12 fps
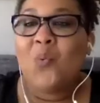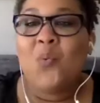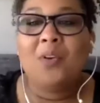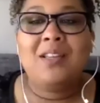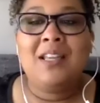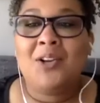
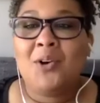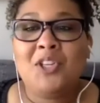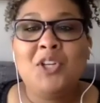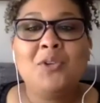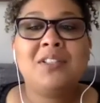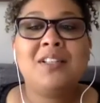you know,
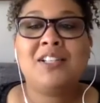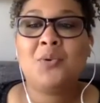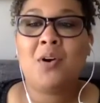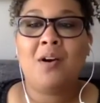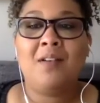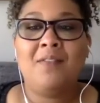used it to
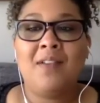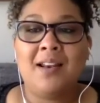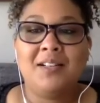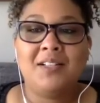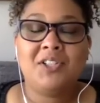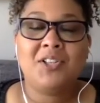our
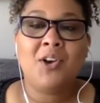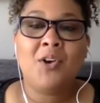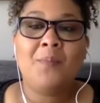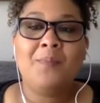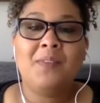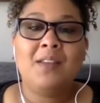advantage. So